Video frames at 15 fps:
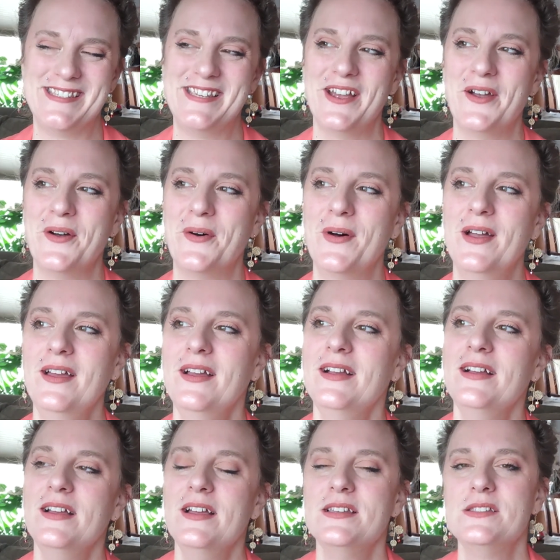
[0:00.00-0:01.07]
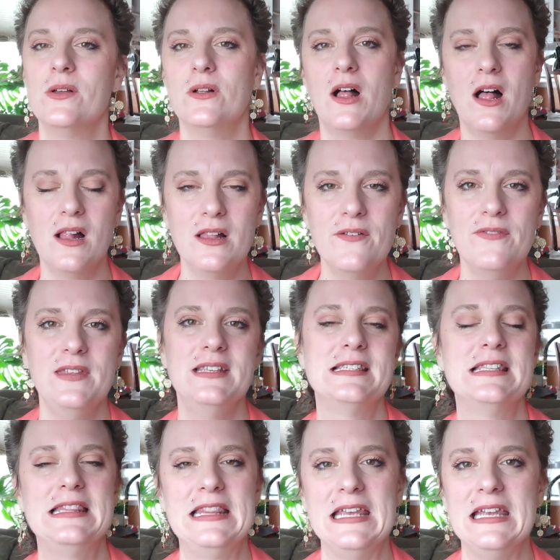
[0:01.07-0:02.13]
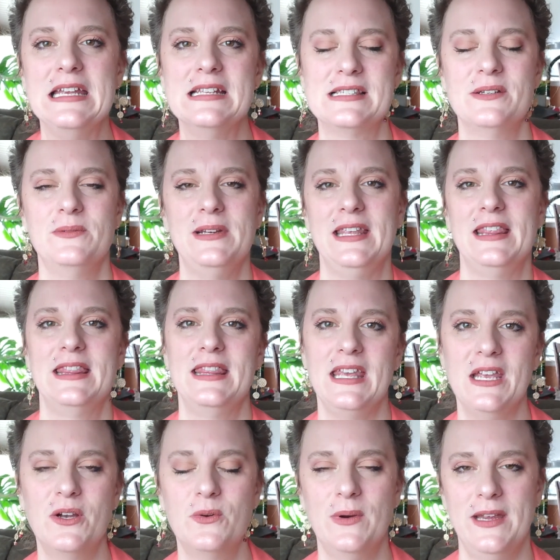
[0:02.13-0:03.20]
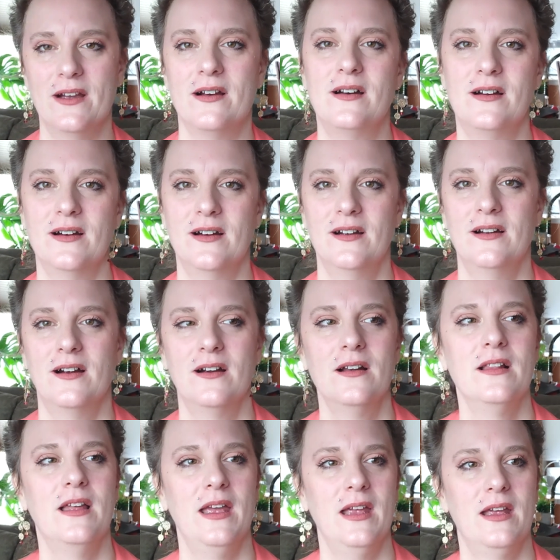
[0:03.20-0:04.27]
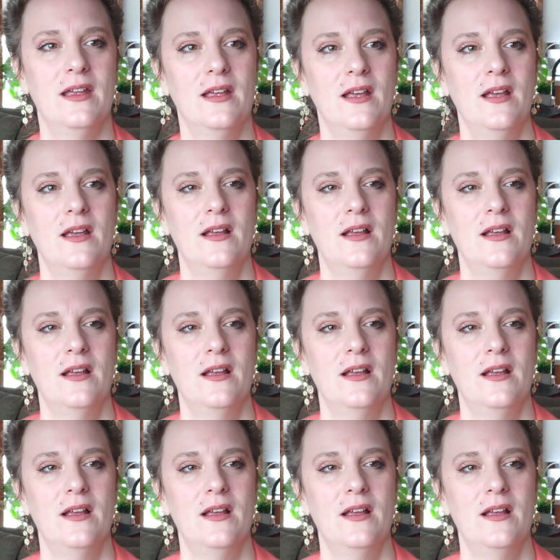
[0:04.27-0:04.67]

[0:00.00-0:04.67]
so, so all of these things that we think we are are like,